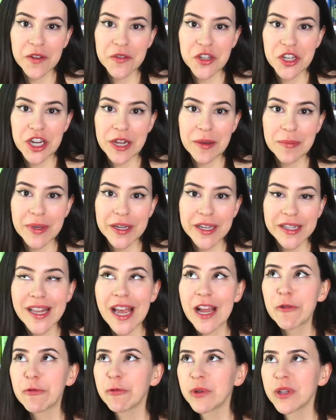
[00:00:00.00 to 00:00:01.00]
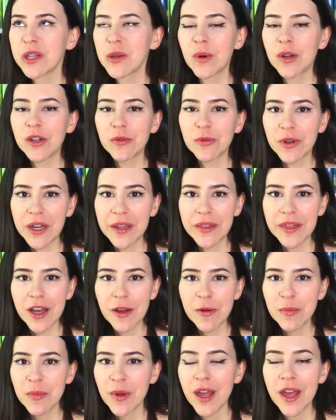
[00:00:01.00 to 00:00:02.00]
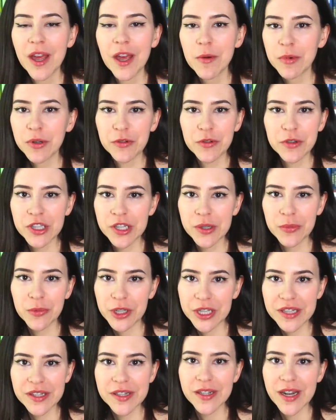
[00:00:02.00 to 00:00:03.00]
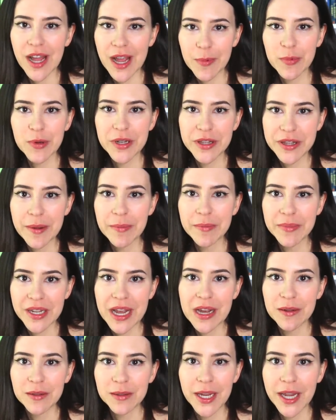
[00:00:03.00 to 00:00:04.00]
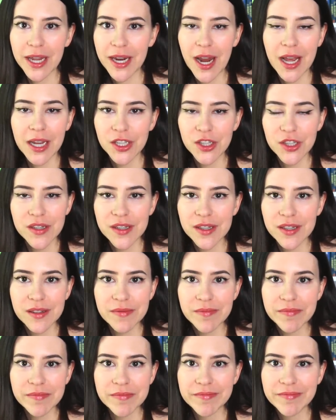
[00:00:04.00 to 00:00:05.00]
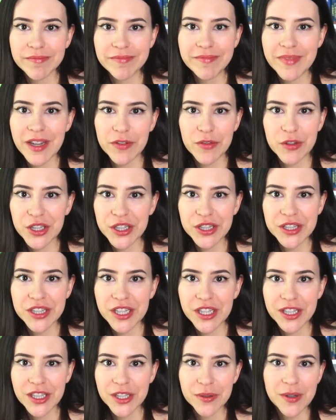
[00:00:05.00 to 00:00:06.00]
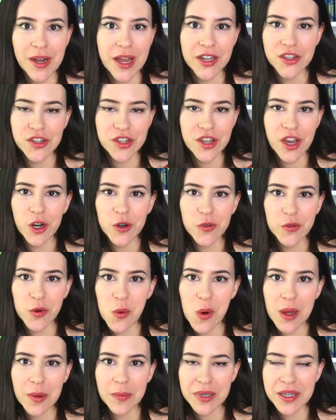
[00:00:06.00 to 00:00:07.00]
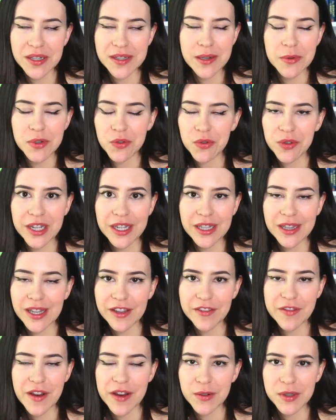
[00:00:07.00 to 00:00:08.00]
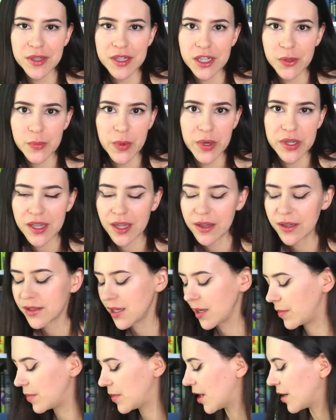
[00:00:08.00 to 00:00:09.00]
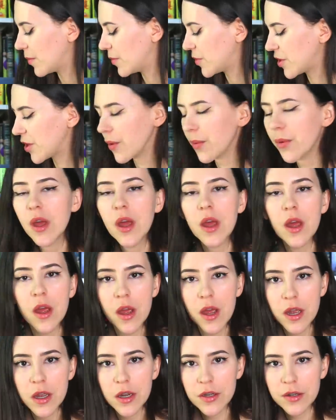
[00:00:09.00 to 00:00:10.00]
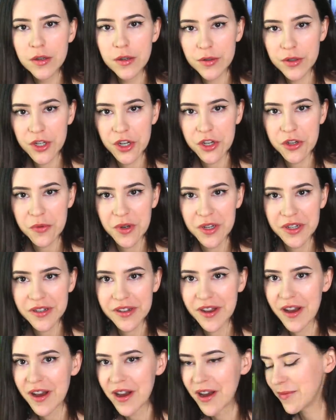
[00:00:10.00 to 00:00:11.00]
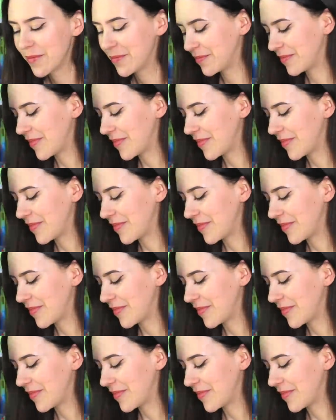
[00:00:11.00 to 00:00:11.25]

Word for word: of shame because I really want to read them, but for some reason I put them down and I just never continued. I just got overwhelmed because I was reading like five or six books at the same time. So no judgment. Uh,